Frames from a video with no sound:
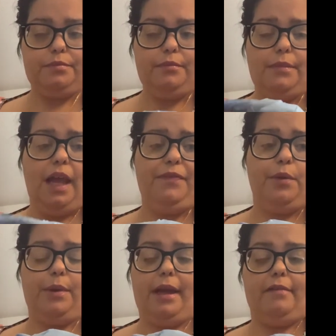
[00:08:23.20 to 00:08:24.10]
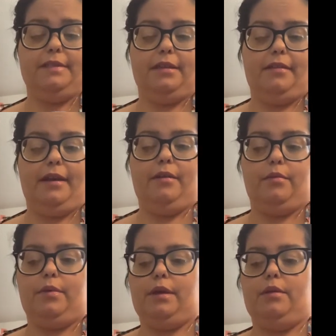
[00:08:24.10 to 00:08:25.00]
After we have done that,
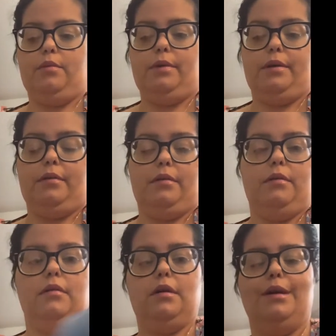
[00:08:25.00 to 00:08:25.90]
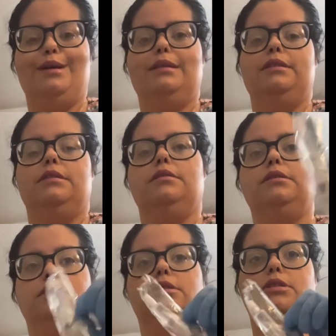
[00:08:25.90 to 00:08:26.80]
we will
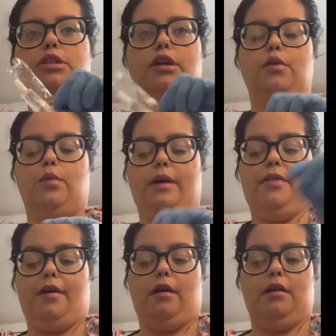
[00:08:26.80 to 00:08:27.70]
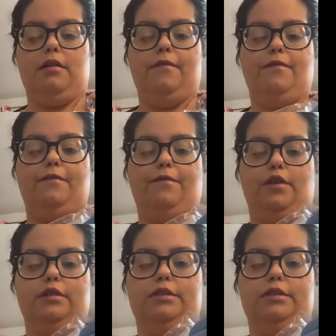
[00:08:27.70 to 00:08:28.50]
start with our first